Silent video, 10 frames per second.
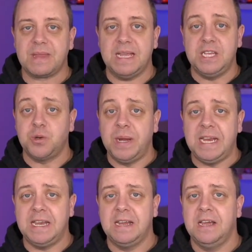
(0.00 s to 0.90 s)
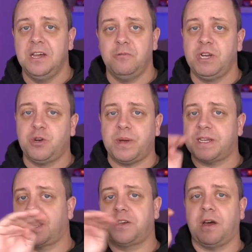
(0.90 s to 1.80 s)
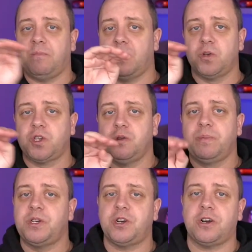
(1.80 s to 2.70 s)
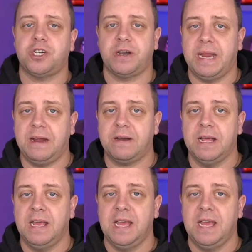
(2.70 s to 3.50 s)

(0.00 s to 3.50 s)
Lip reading: in Sweden, which was the topmost supercharger there,